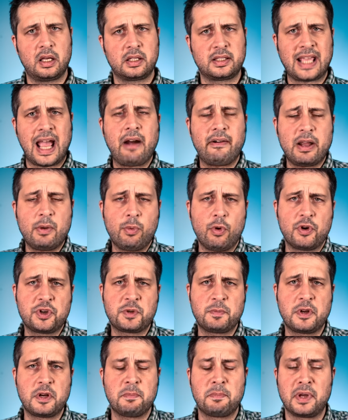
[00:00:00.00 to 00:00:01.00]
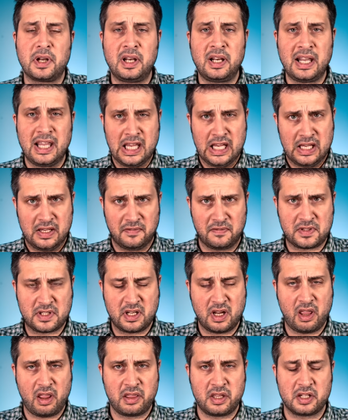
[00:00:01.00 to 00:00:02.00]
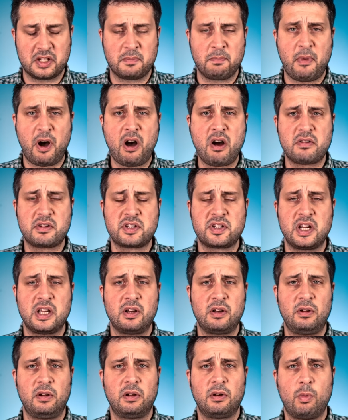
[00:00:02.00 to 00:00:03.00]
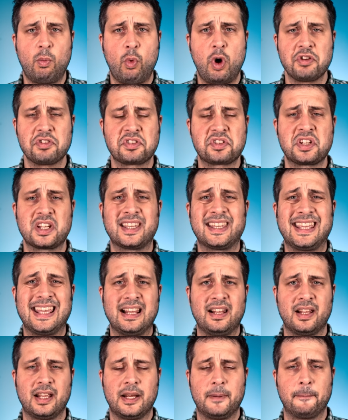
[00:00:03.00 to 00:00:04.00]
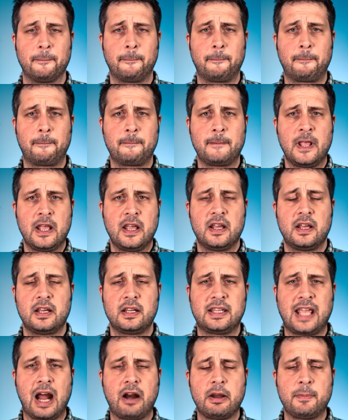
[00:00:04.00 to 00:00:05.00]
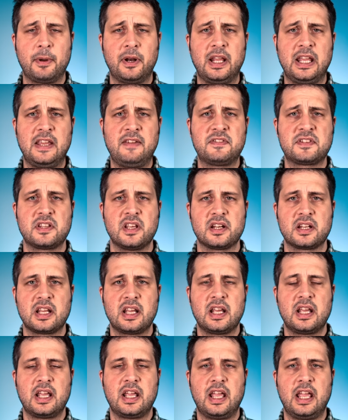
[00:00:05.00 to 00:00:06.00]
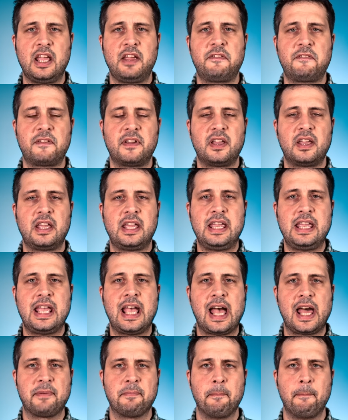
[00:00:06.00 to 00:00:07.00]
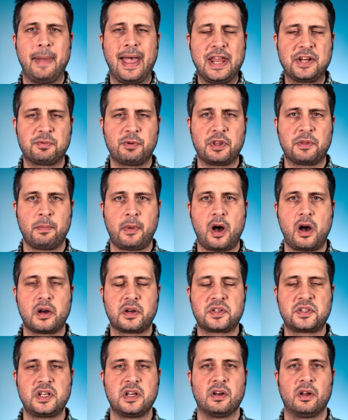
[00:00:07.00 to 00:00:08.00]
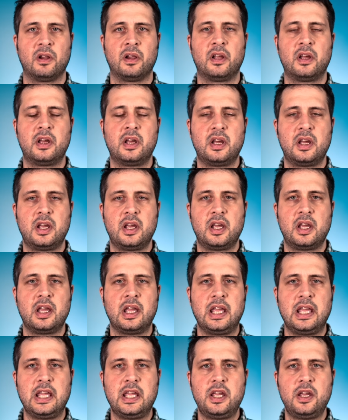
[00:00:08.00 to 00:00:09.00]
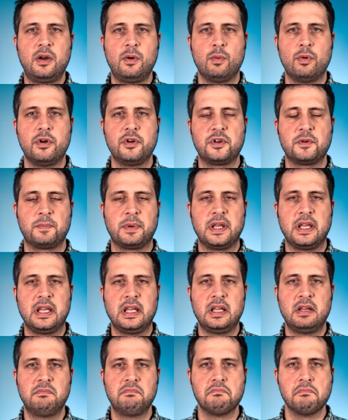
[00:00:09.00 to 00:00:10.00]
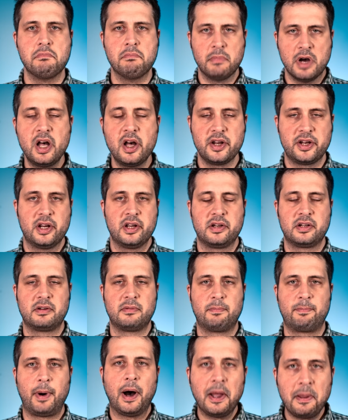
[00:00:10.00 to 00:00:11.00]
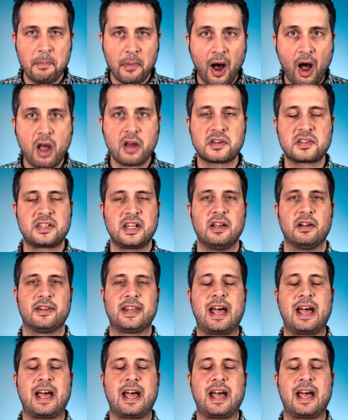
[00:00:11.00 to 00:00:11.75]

Gary Waterman believes that Mark Steele wants to kill him. Gary believes that if he had met with Mark Steele, he would be murdered by Mark Steele.